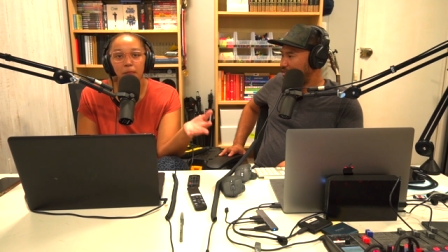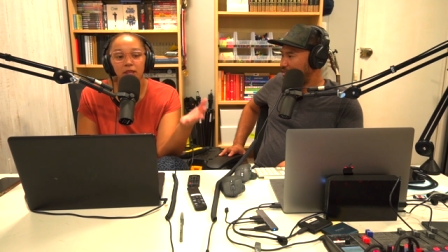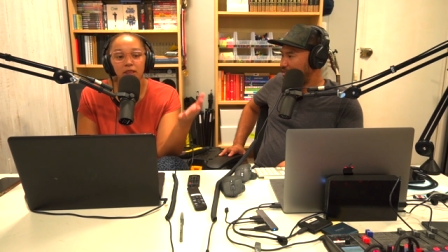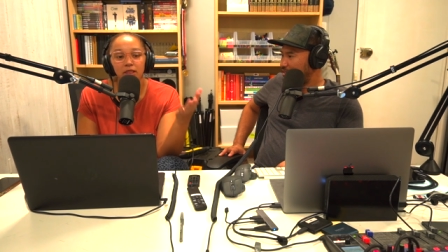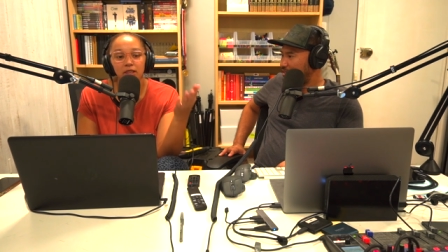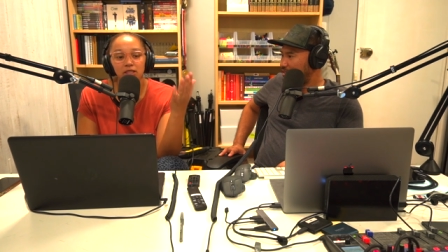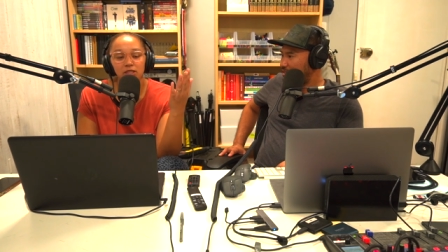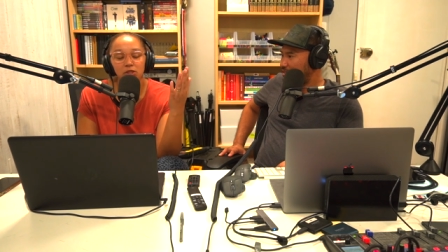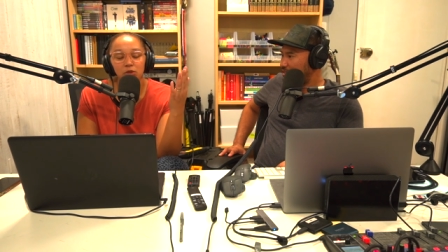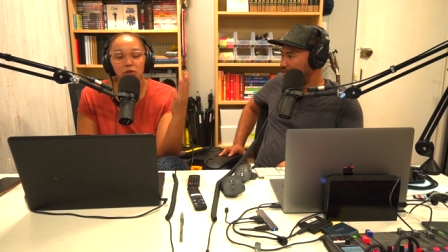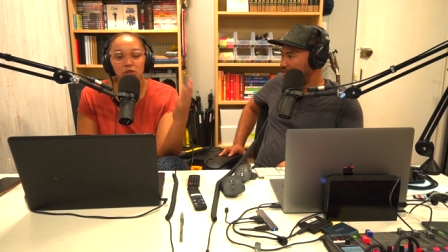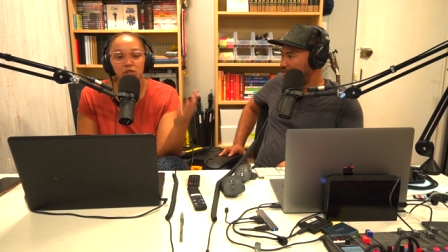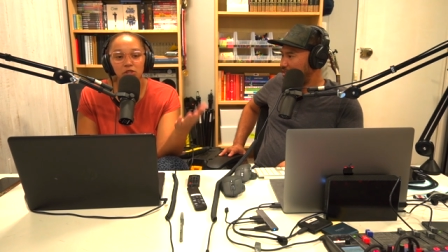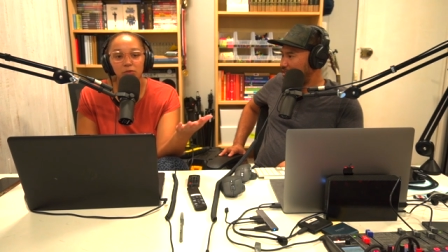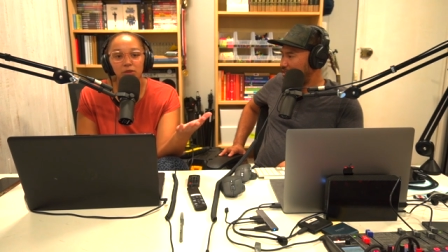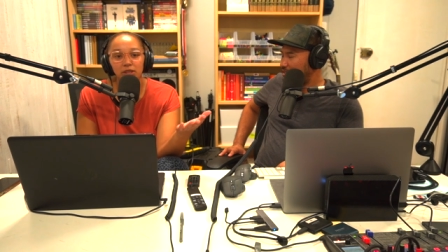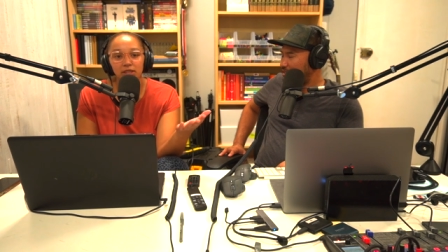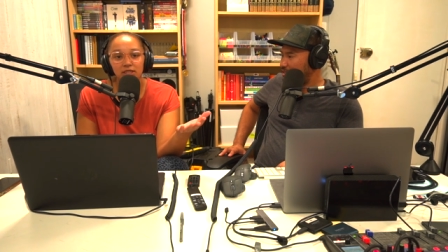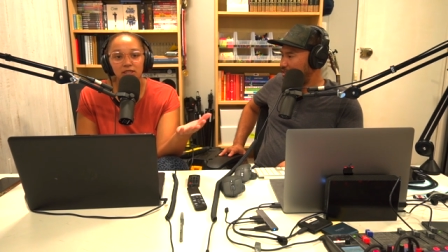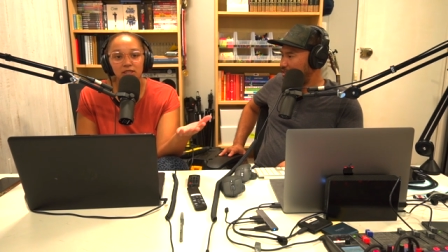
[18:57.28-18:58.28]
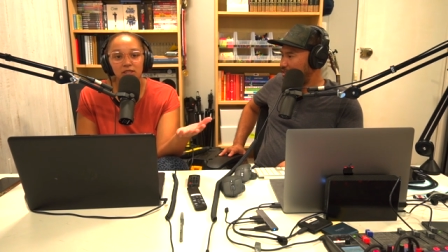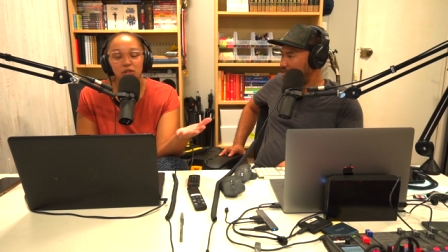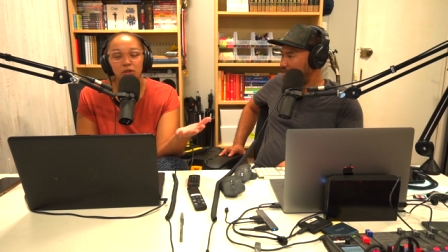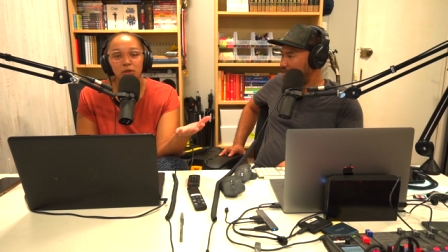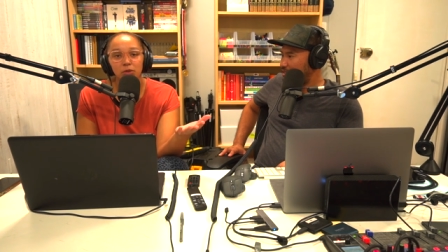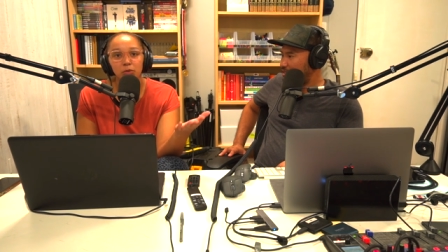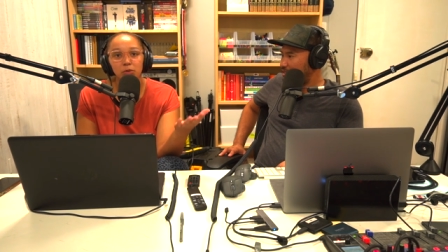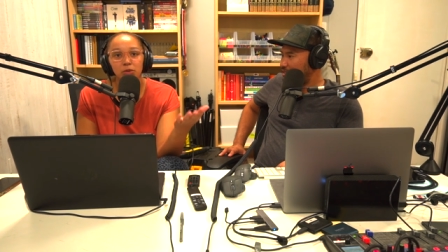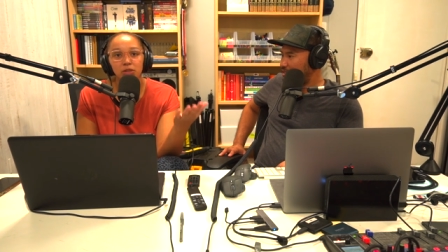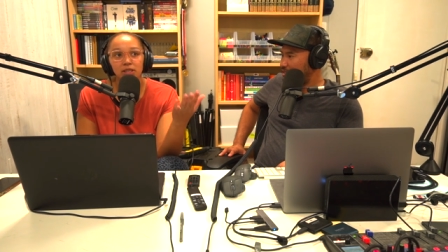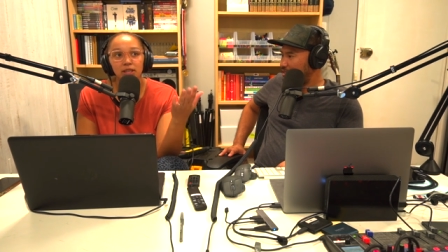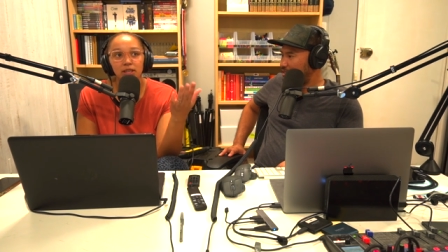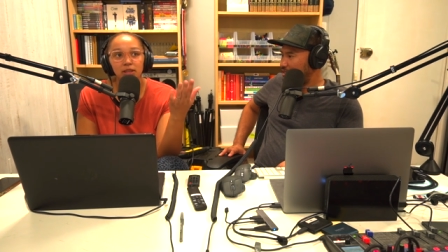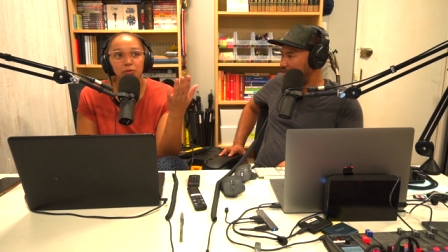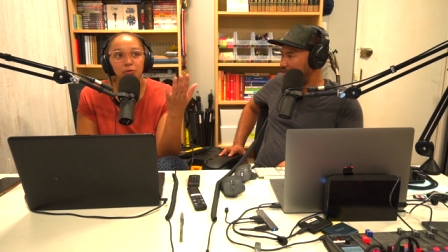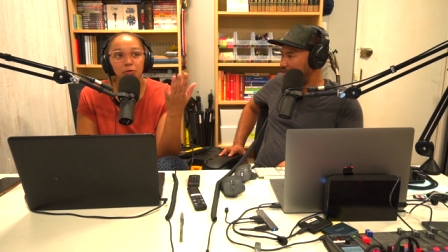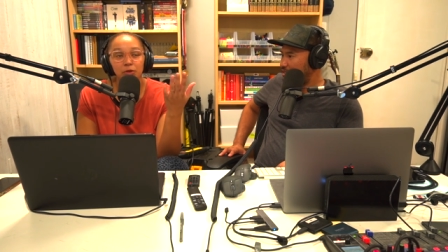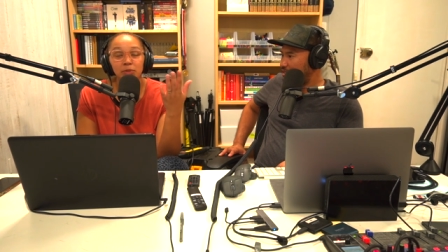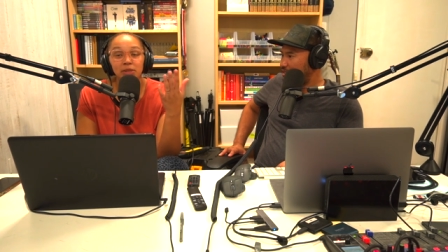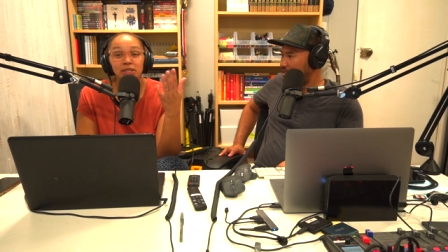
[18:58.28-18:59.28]
the songs you would listen to was
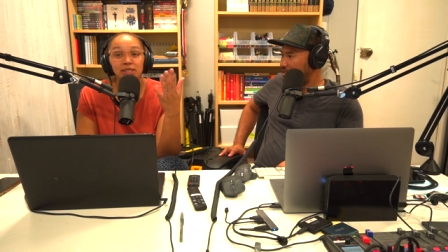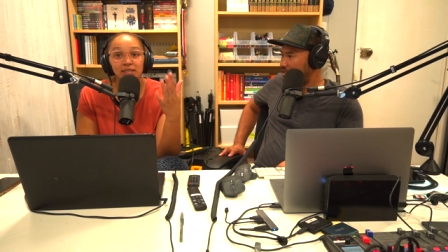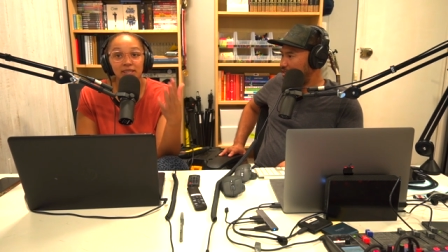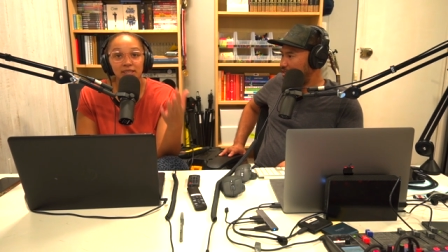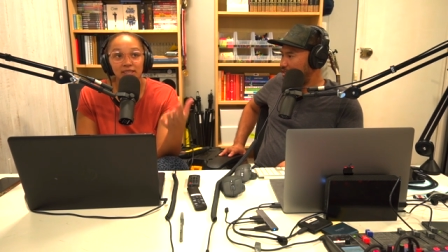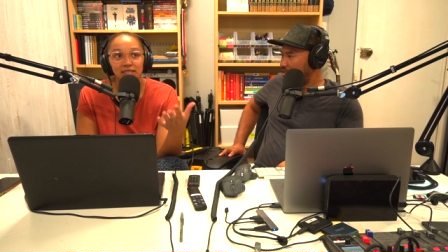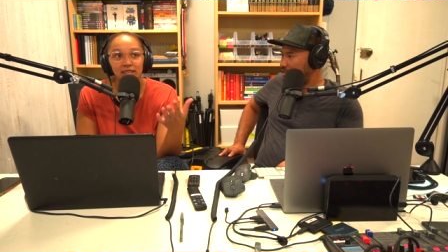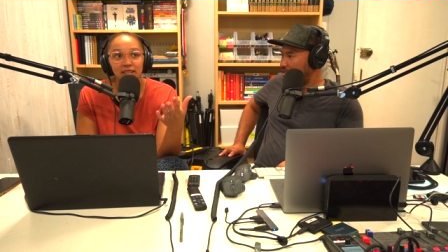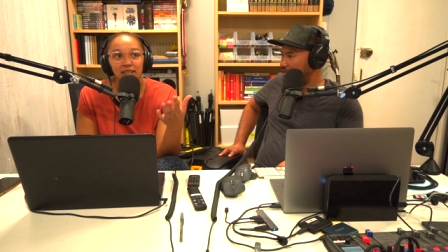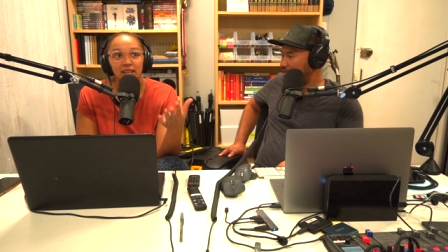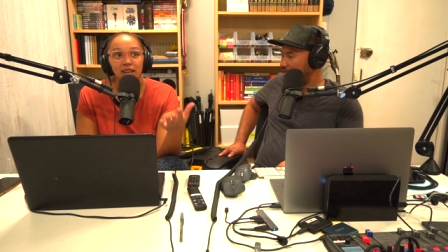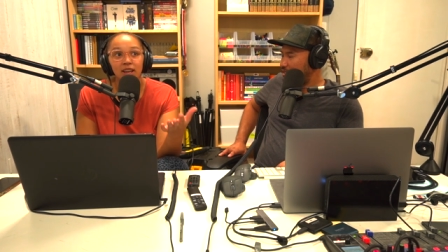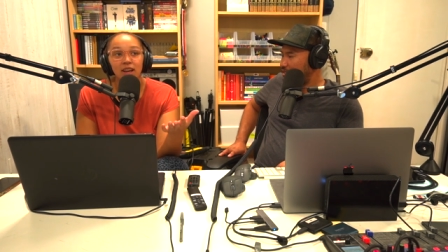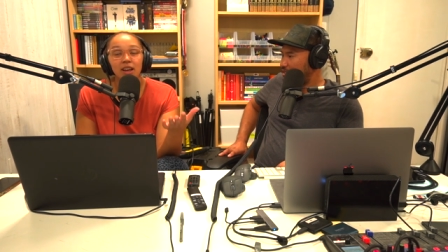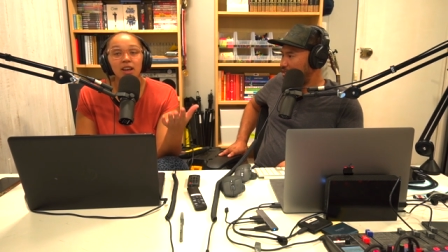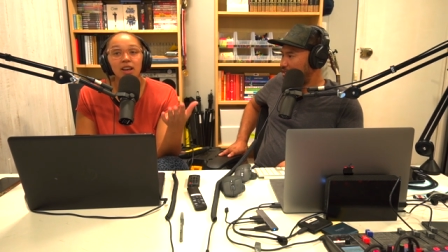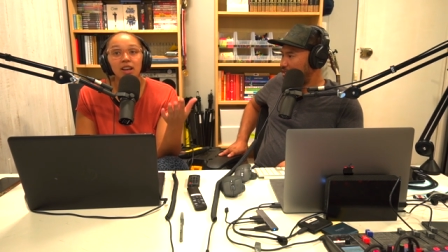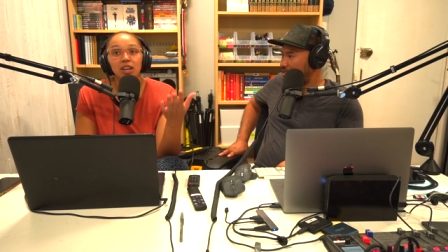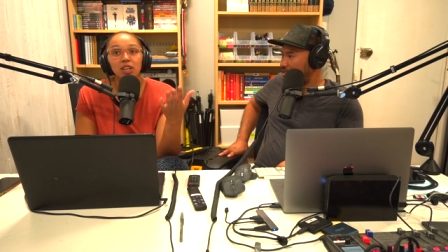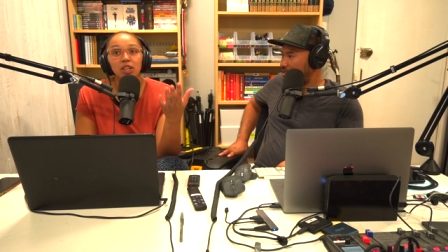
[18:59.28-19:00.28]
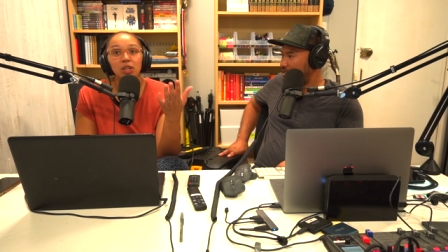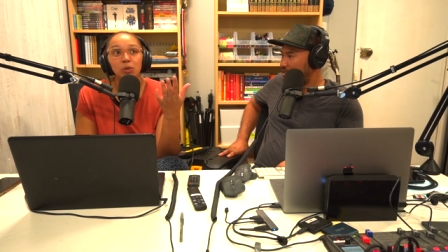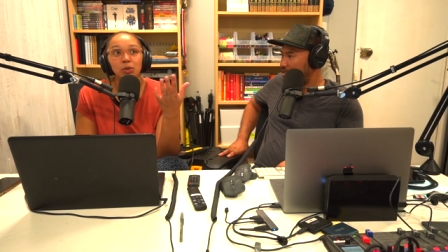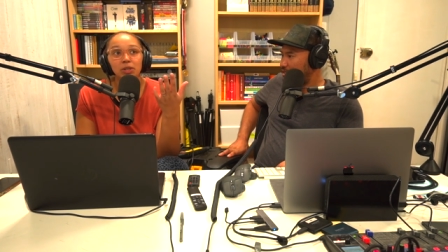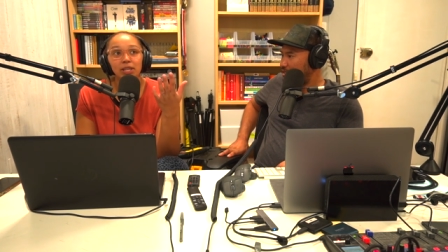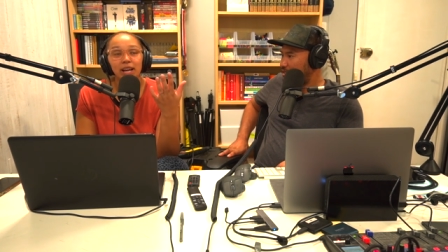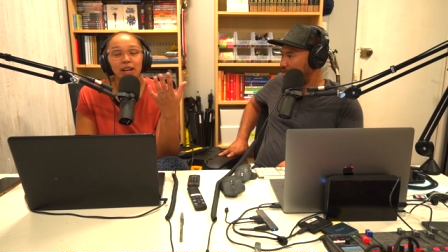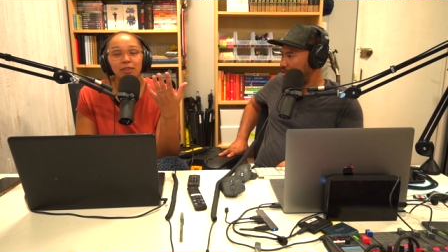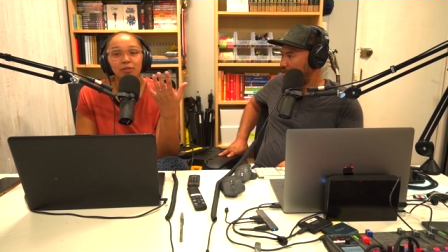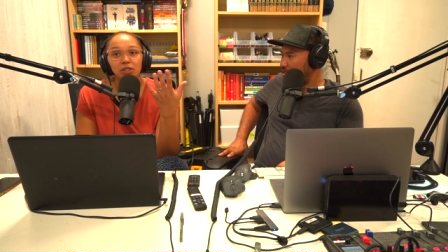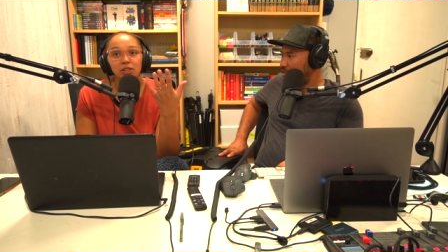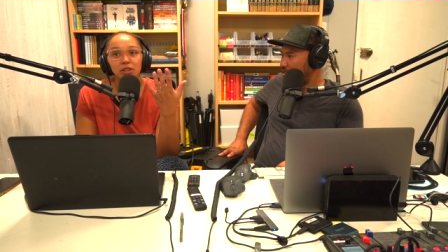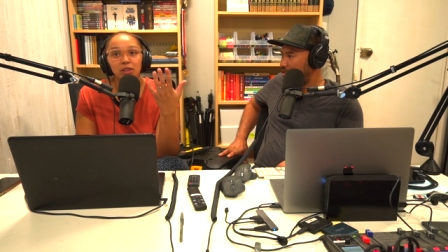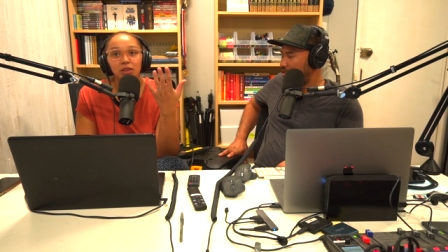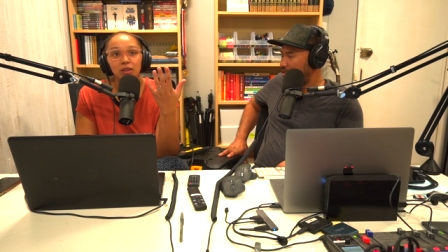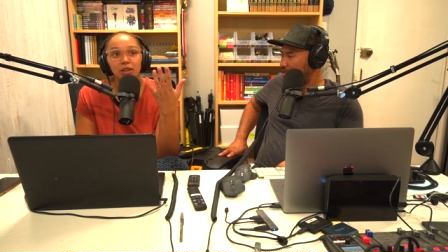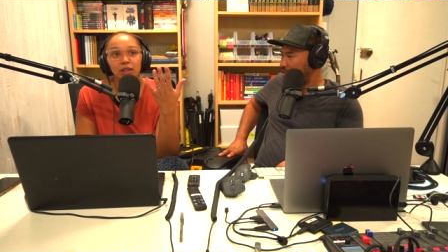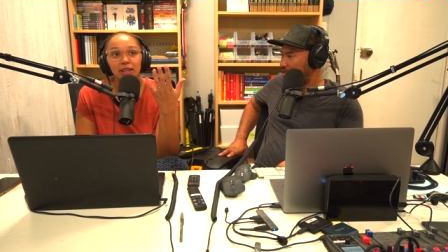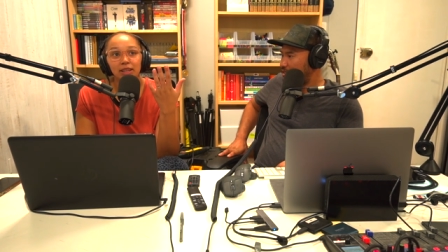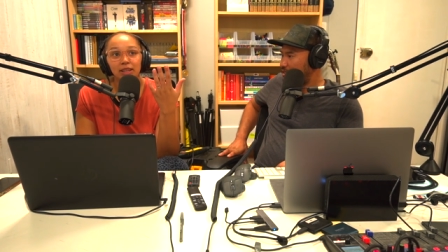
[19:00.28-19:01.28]
from a C D. You would have to